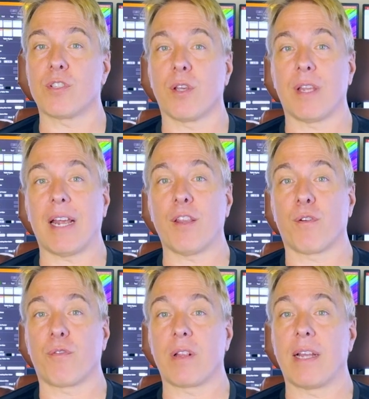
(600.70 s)
so that
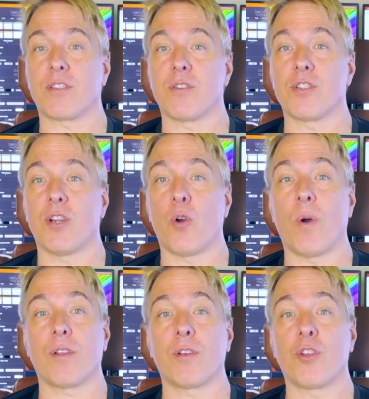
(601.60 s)
other freelancers know
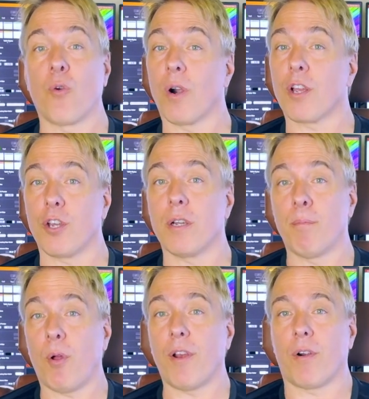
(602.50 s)
whether you're a good
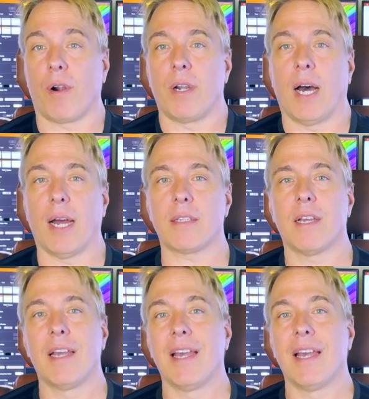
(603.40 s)
employer or not.